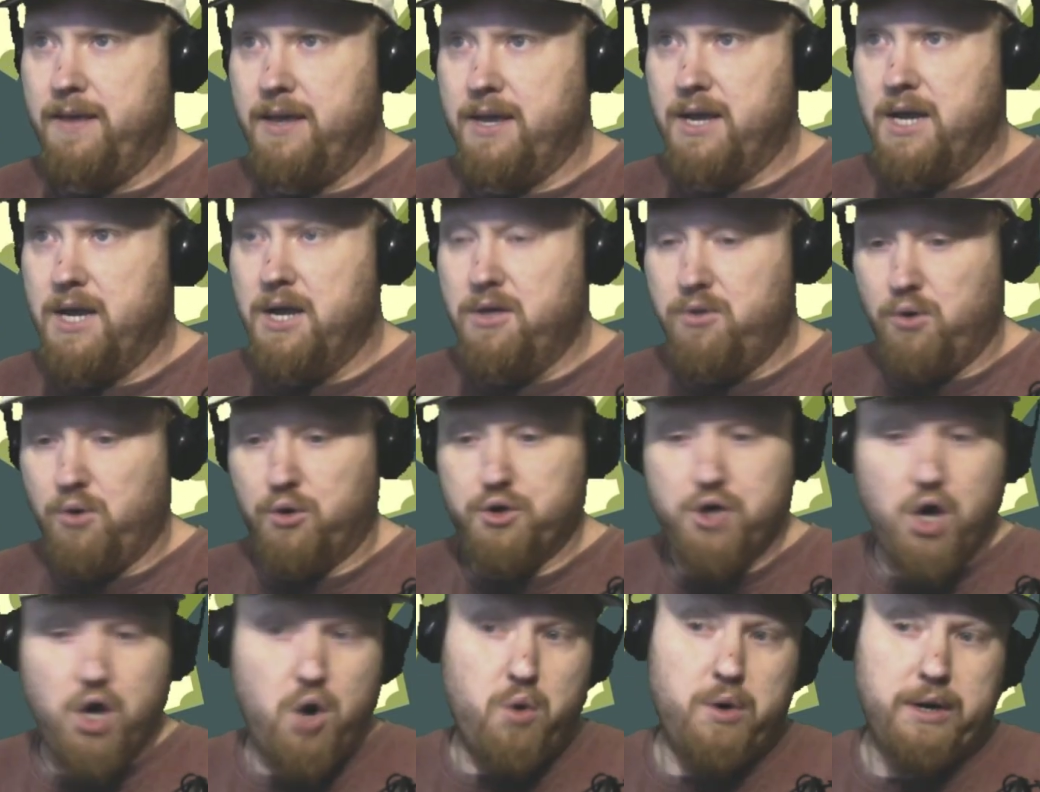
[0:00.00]
either
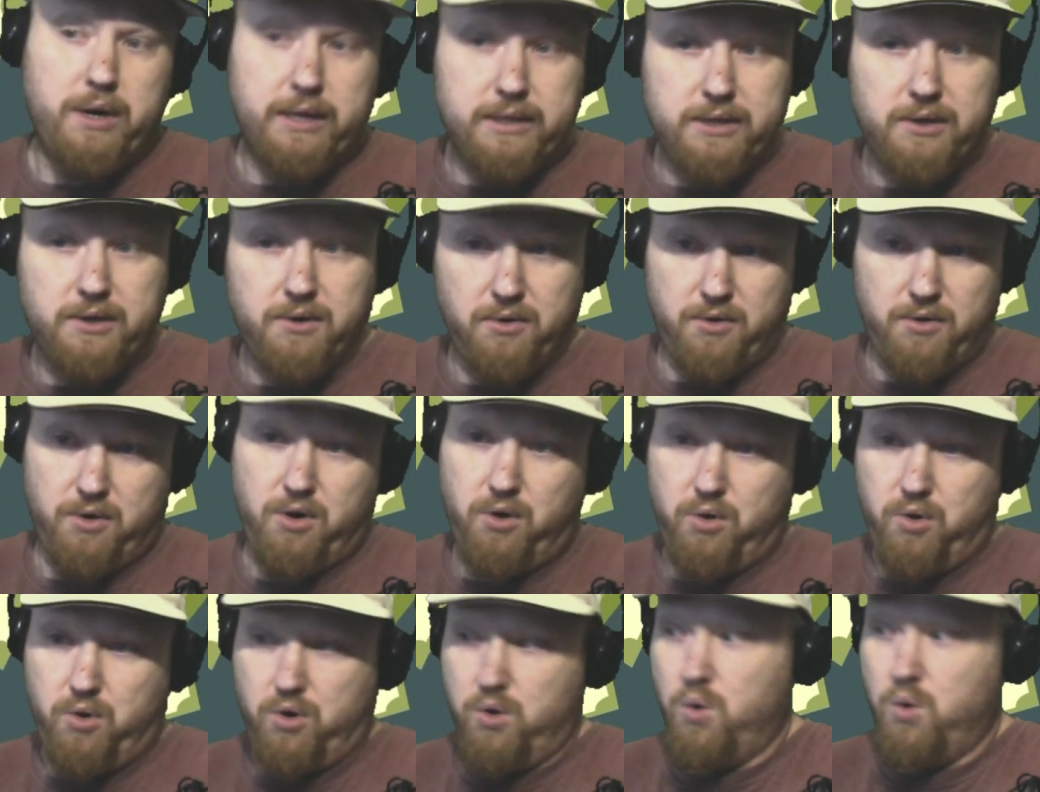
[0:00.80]
knowingly
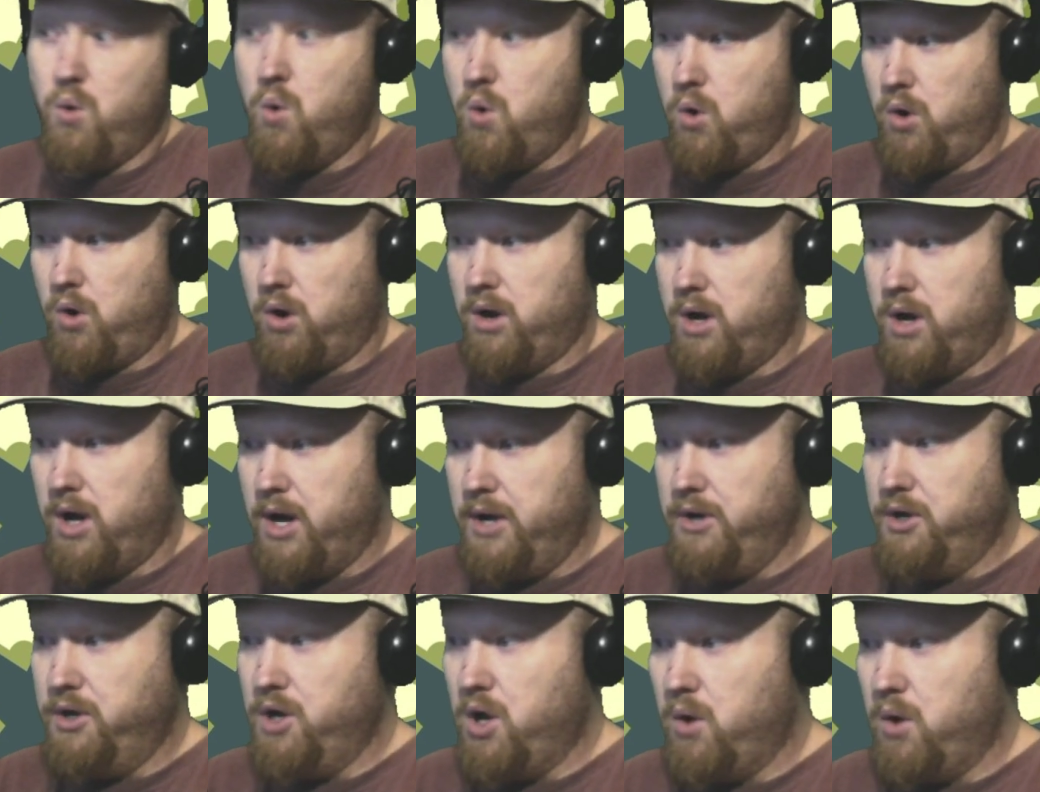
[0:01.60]
or
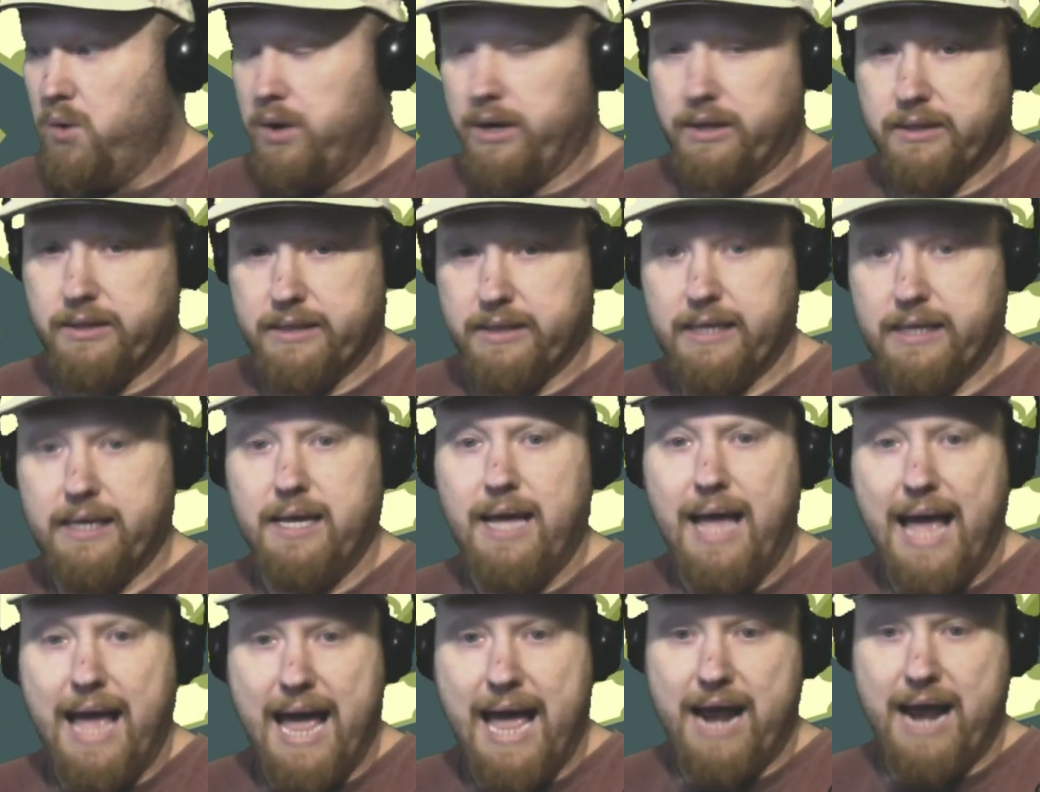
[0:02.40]

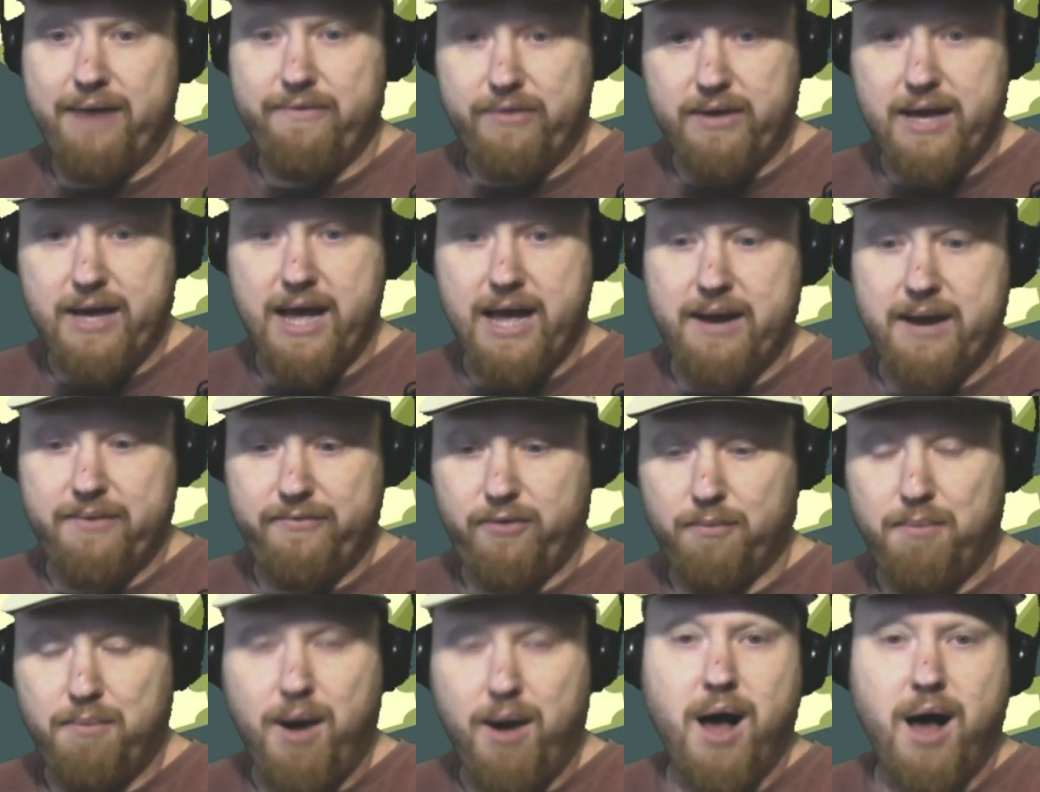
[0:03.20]
unknowingly advocate
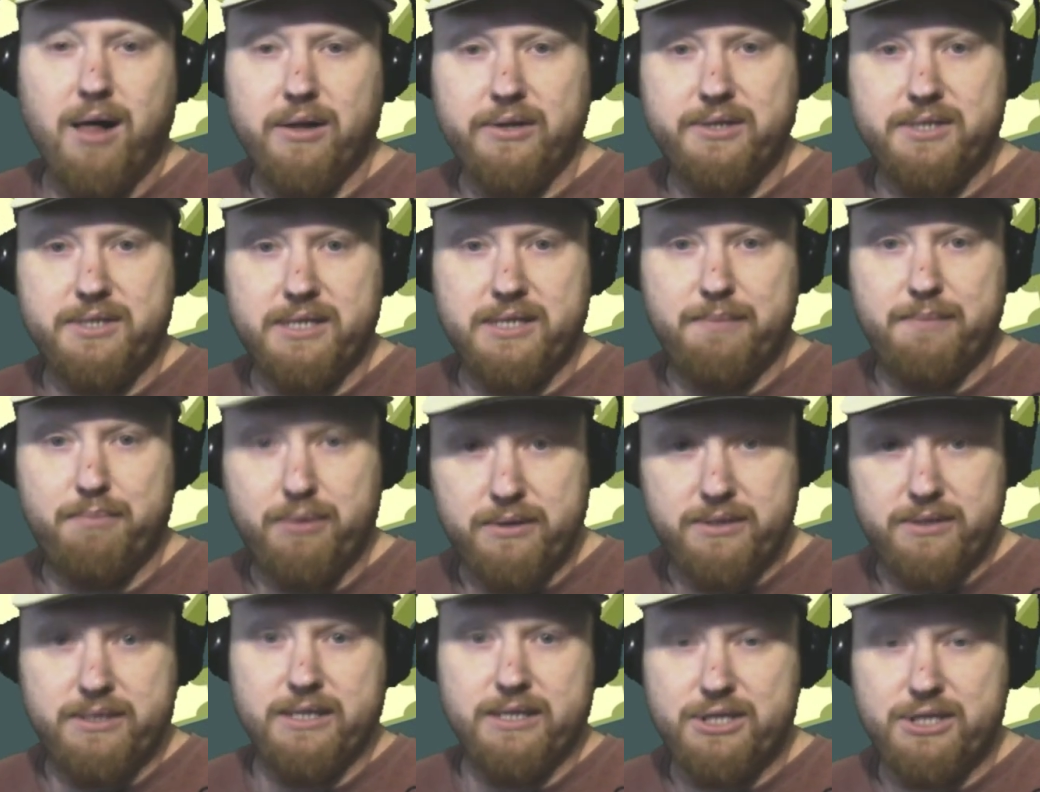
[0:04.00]
for policy
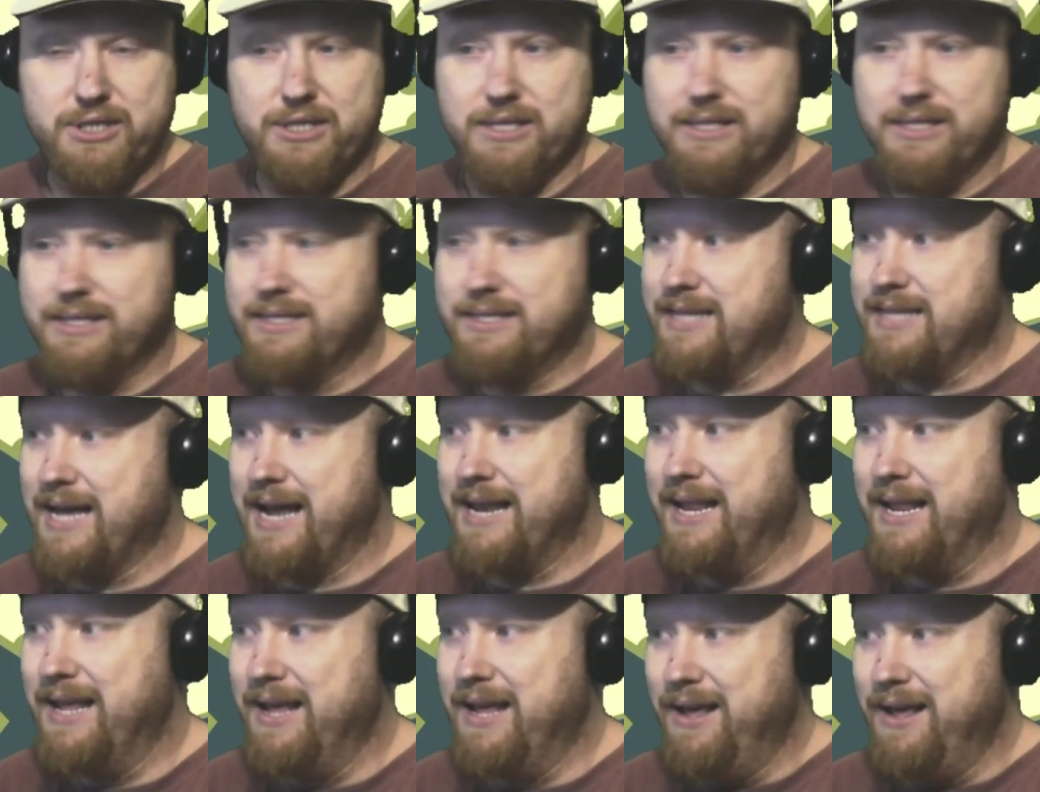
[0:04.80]
positions
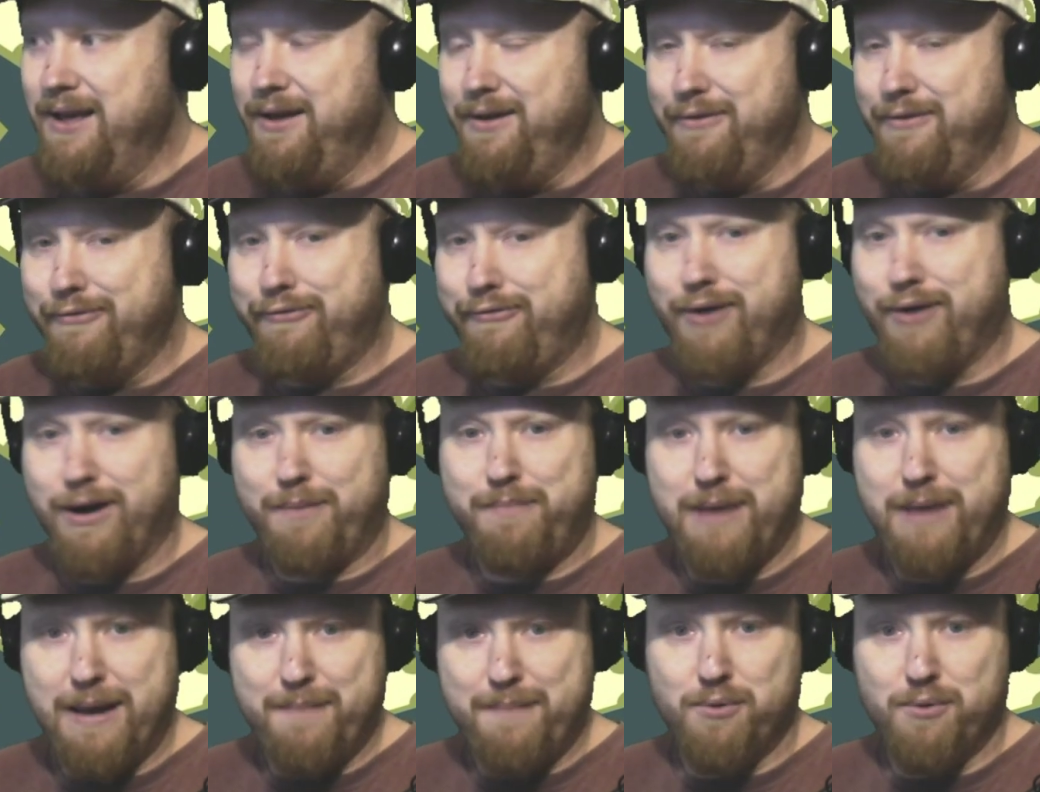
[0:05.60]
that
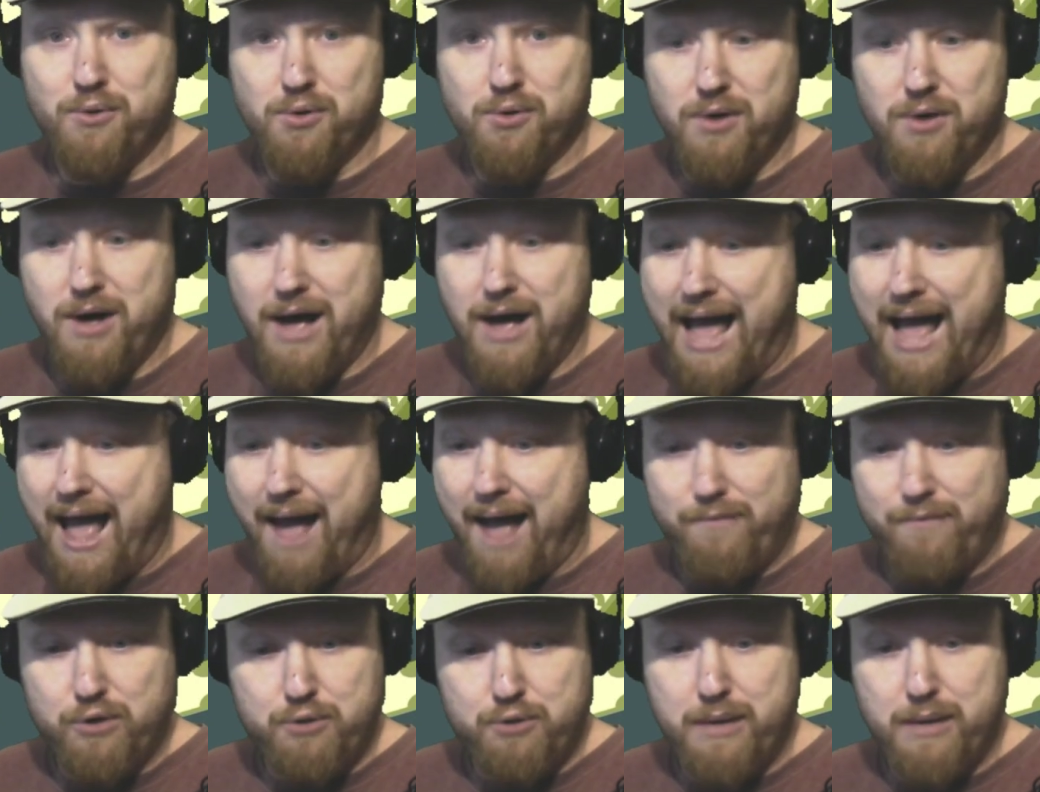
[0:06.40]
fuck people,
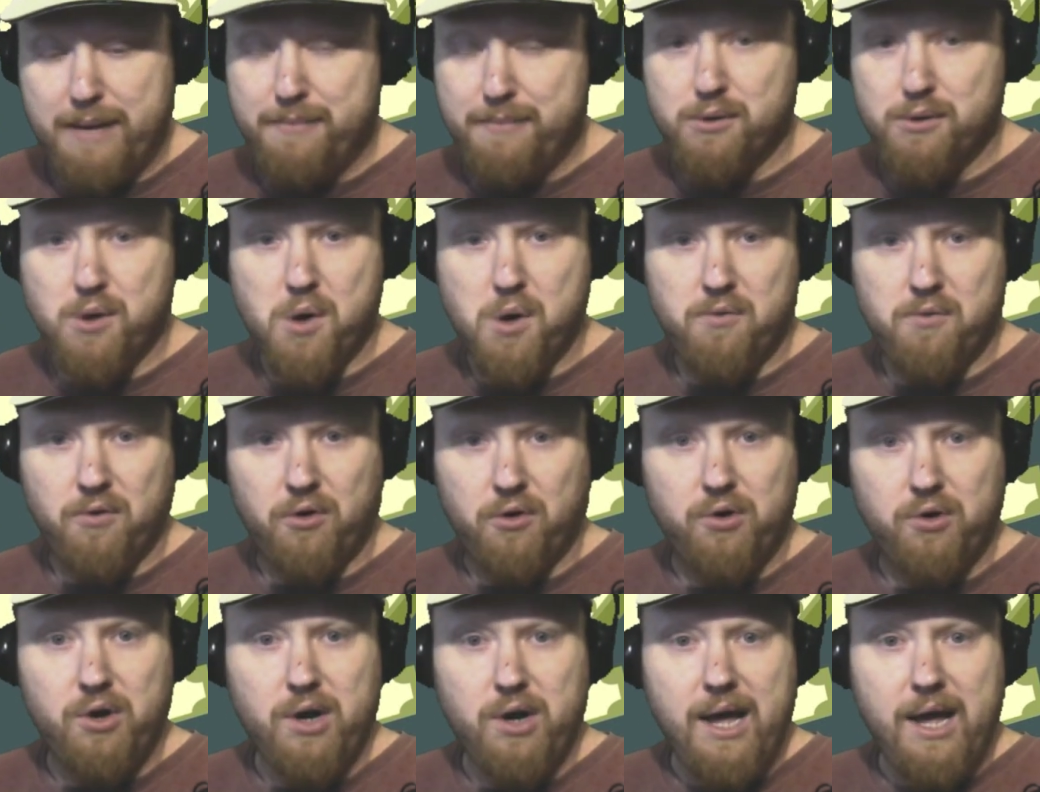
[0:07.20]
average people
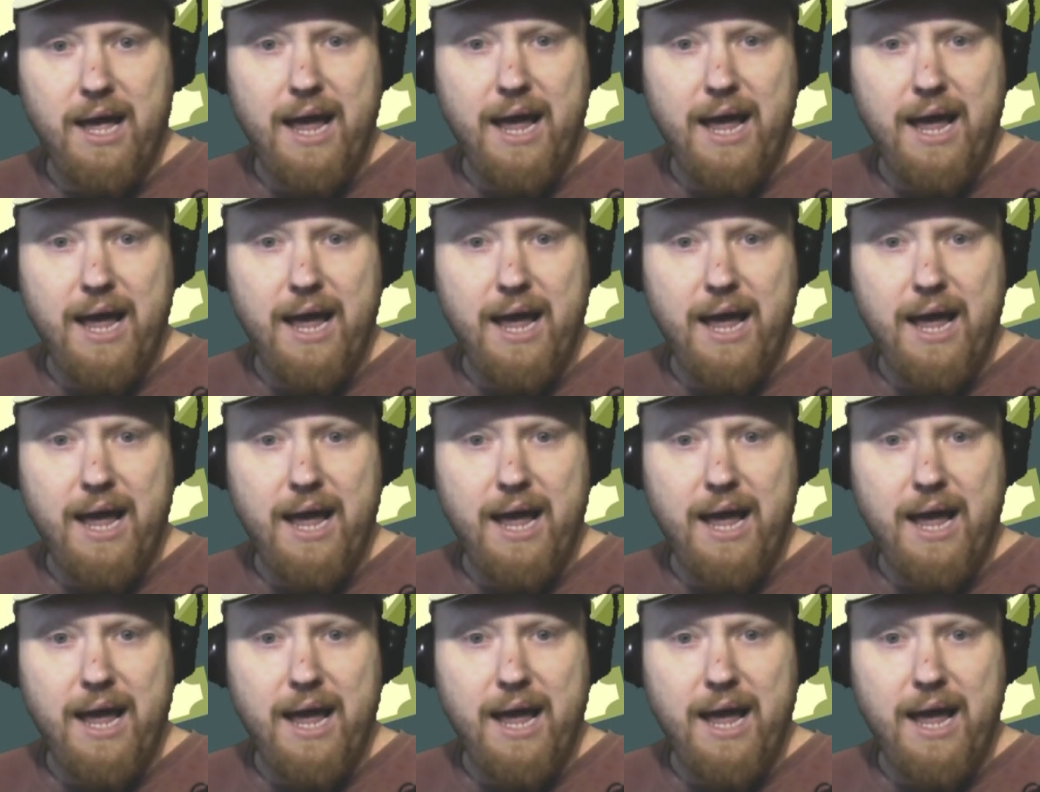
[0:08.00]
over,